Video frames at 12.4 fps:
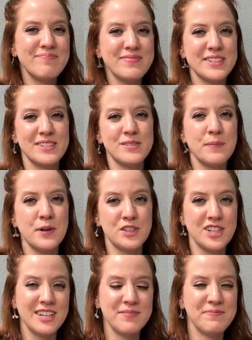This is
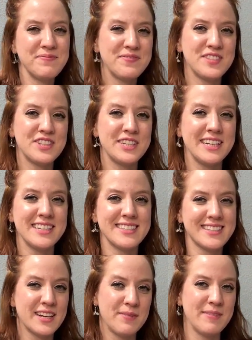Mochi. She is
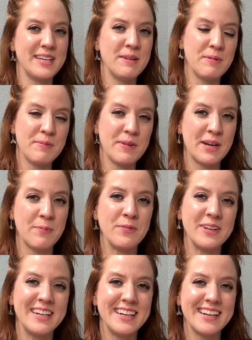gonna be keeping me
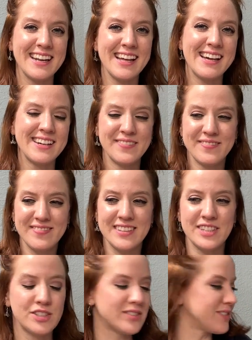company today
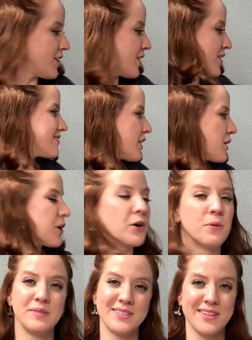because her, her
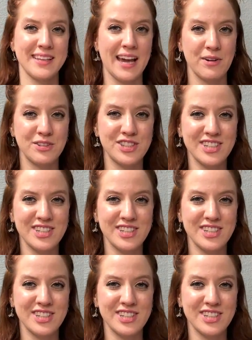home is on the couch.